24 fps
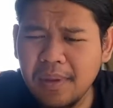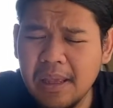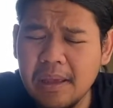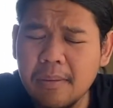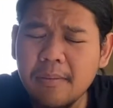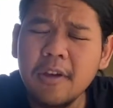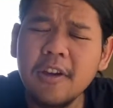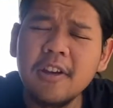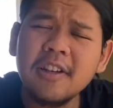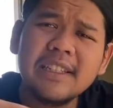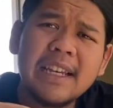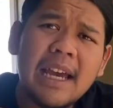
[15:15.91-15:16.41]

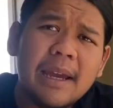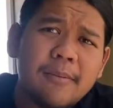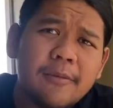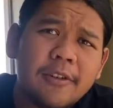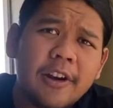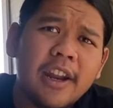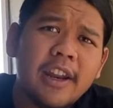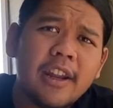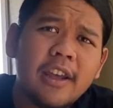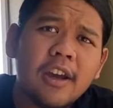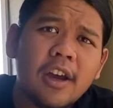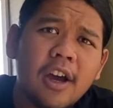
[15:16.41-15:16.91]
because I'm
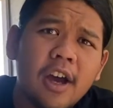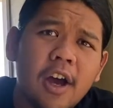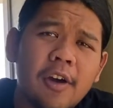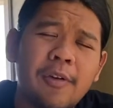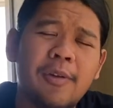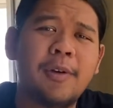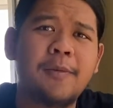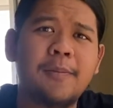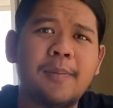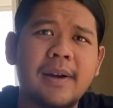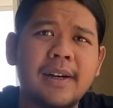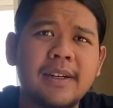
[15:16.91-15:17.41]
running out
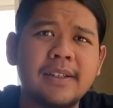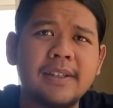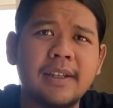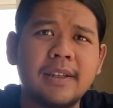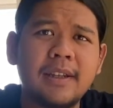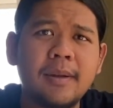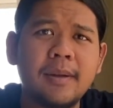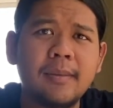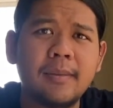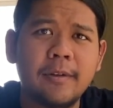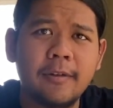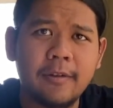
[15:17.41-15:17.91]
of
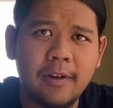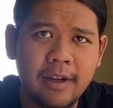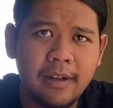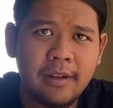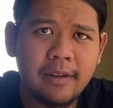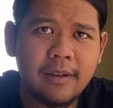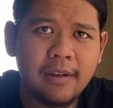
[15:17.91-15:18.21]
paracetamol, right?